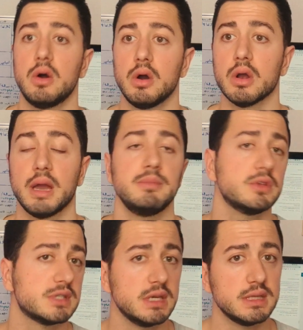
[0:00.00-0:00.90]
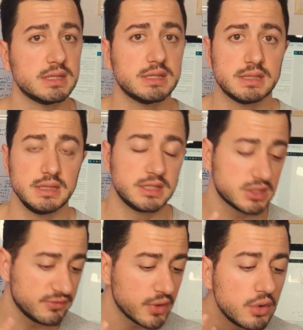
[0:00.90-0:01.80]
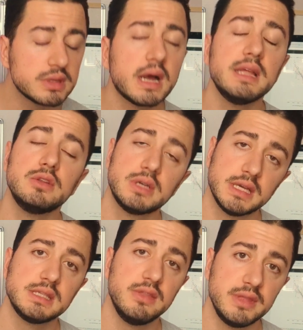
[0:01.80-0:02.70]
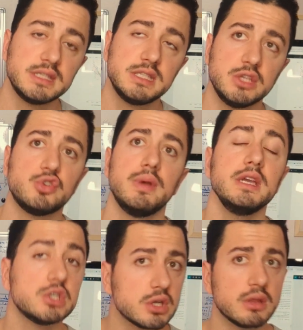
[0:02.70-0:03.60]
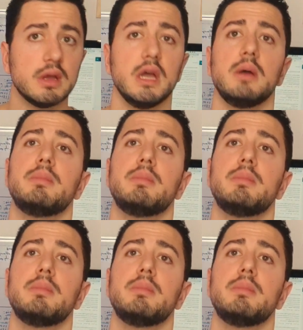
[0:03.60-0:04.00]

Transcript: or I'm not saying it's it's voluntarily the case in this situation,